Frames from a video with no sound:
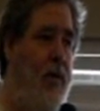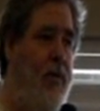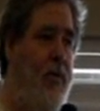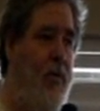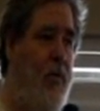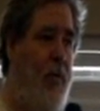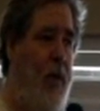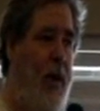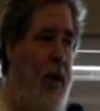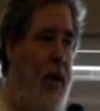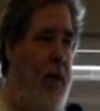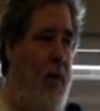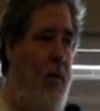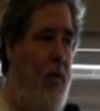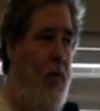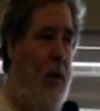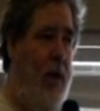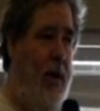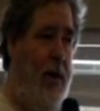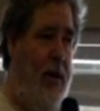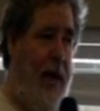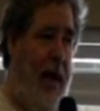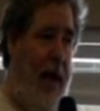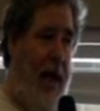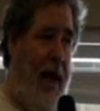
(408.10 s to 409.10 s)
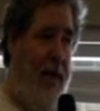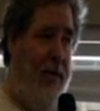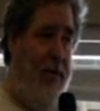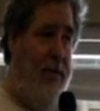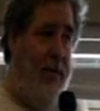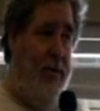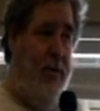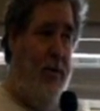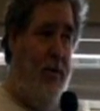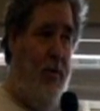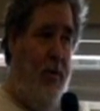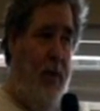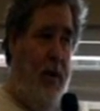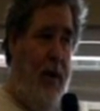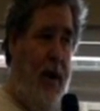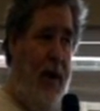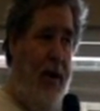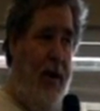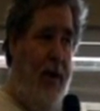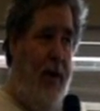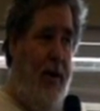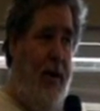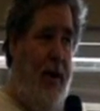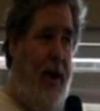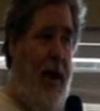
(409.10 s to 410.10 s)
So when gas is
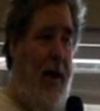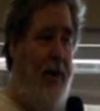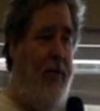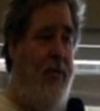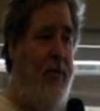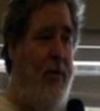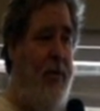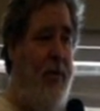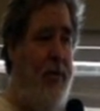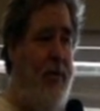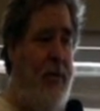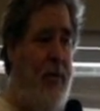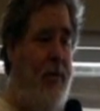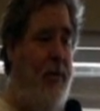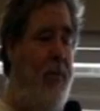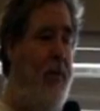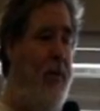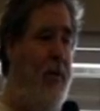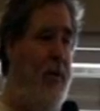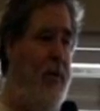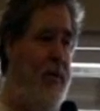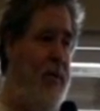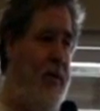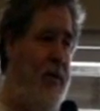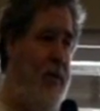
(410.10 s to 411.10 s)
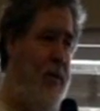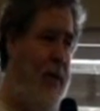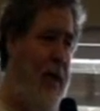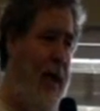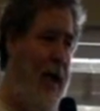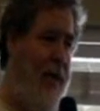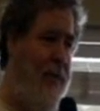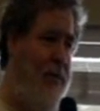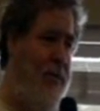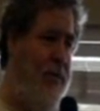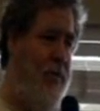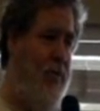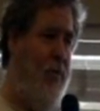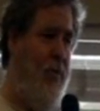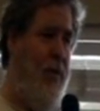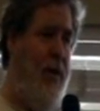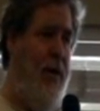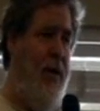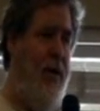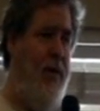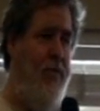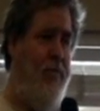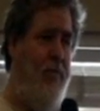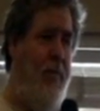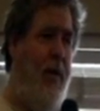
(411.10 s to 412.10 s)
created, actually some of this gas is
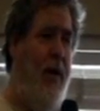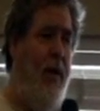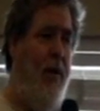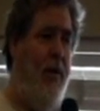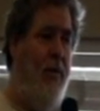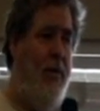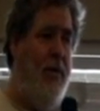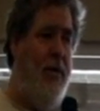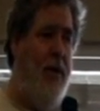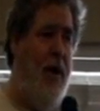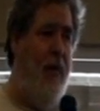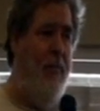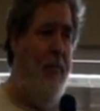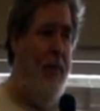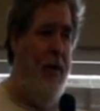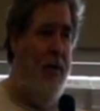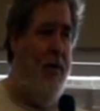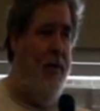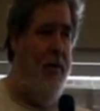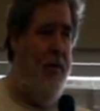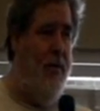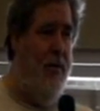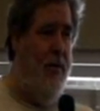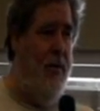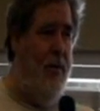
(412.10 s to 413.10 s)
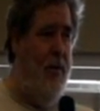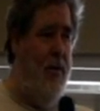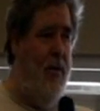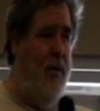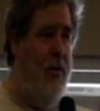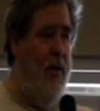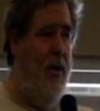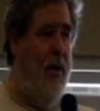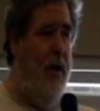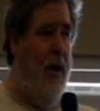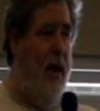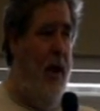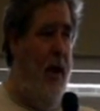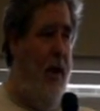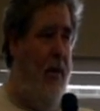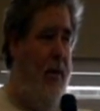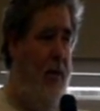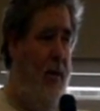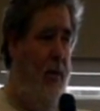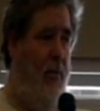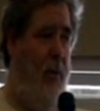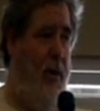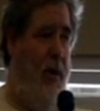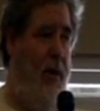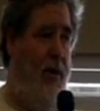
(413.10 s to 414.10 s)
created as monoatomic. And
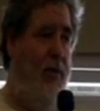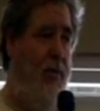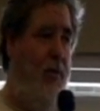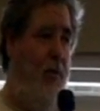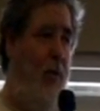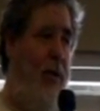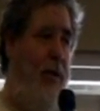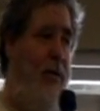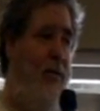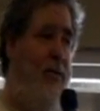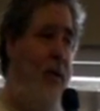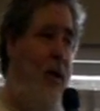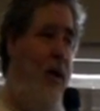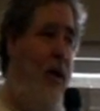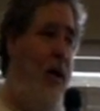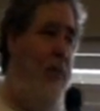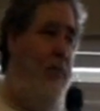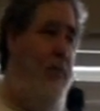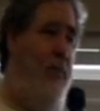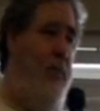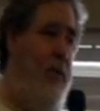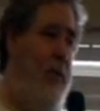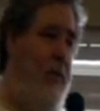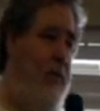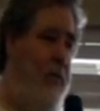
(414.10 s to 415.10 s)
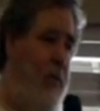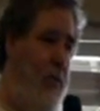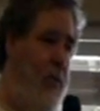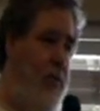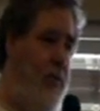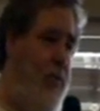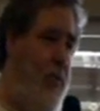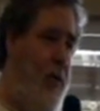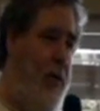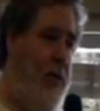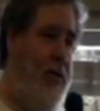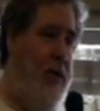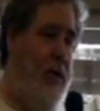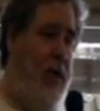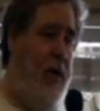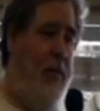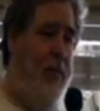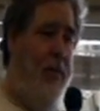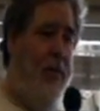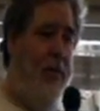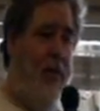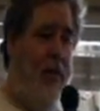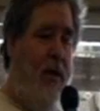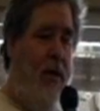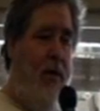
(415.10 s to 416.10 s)
then when it joins up, it first joins up,
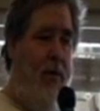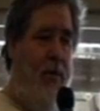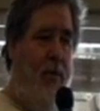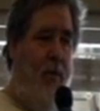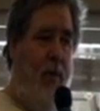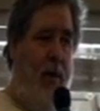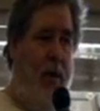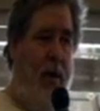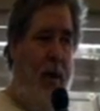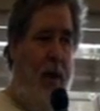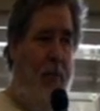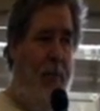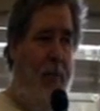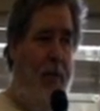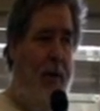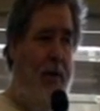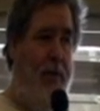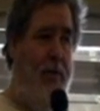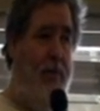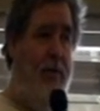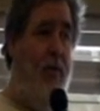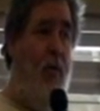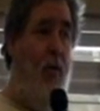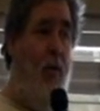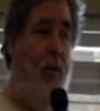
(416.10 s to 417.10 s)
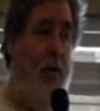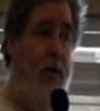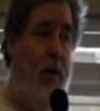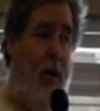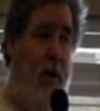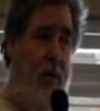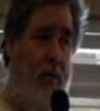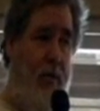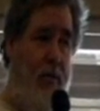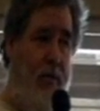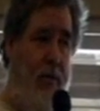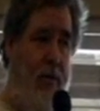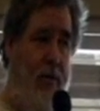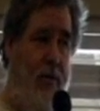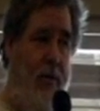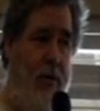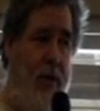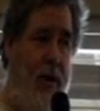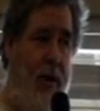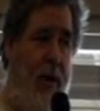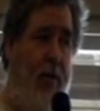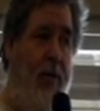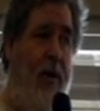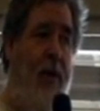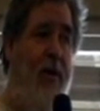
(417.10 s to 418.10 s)
it's going to join up its ortho.
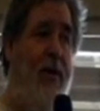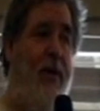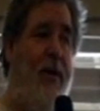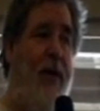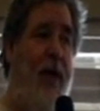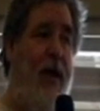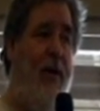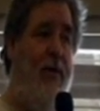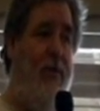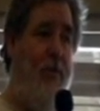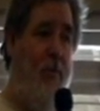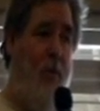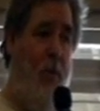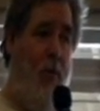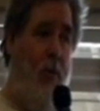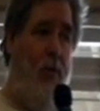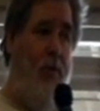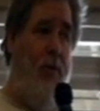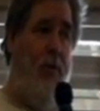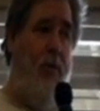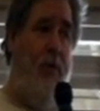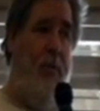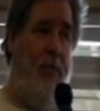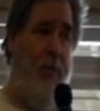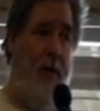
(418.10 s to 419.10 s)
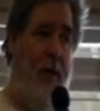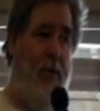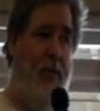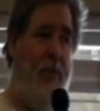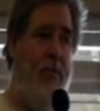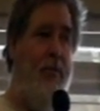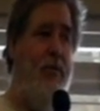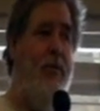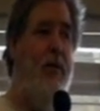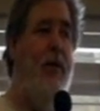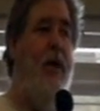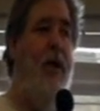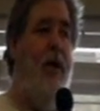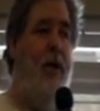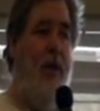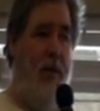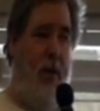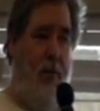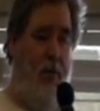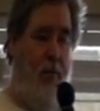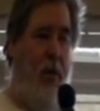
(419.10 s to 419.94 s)
And then it decays from ortho to parahydrogen.